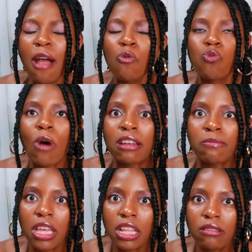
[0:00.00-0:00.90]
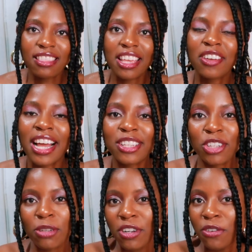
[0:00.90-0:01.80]
one bit. Thank you guys so,
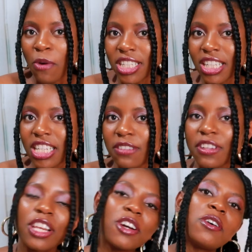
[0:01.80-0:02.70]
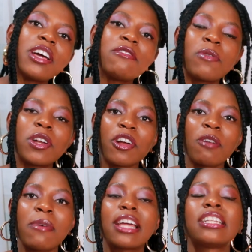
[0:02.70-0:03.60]
so much for watching this video. If you want to
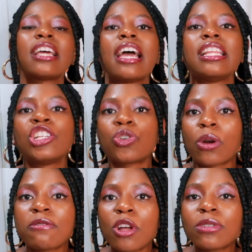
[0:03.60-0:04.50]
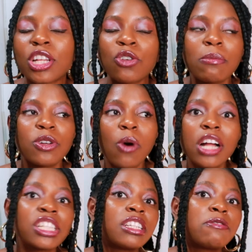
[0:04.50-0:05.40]
recommend any short films that you want me to
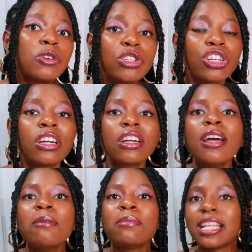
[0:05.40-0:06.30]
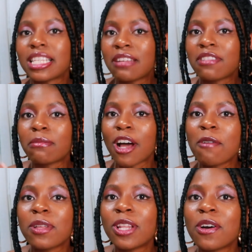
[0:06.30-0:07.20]
watch in the future, please leave them
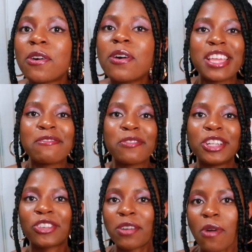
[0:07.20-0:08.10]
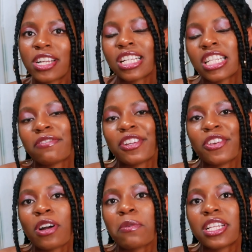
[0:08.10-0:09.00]
down below. If you enjoyed watching this
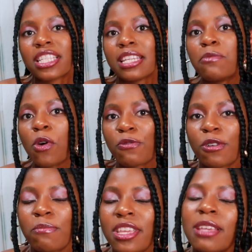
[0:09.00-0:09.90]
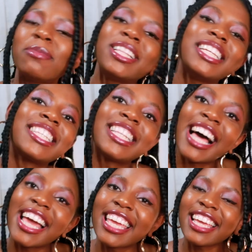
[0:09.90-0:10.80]
video and want to see more from me, please
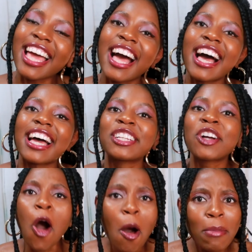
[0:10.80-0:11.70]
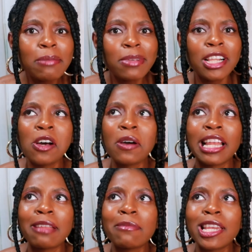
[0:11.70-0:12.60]
like and comment below
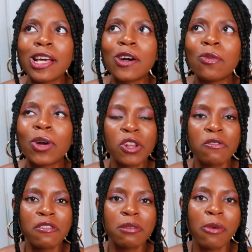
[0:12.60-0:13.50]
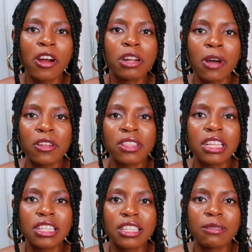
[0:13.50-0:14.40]
and let me know what your favorite part about
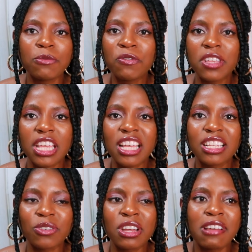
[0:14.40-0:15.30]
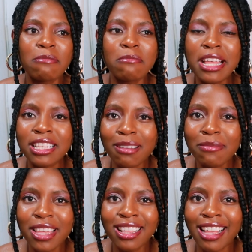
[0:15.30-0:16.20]
this movie is or if I missed
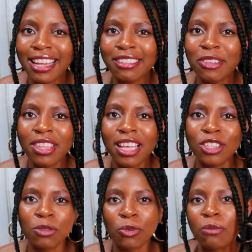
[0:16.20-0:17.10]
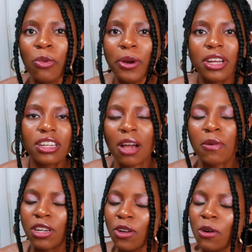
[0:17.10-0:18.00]
something that you think is super important, I
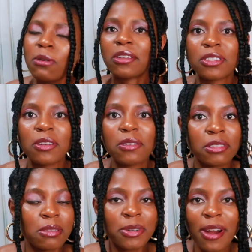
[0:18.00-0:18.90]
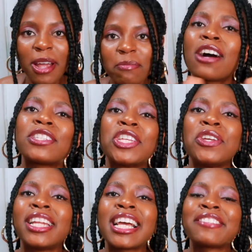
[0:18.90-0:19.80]
want to know. And also subscribe. I'll see you
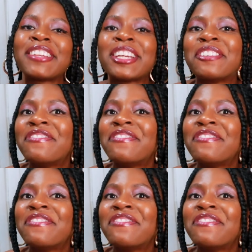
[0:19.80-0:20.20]
in the next video.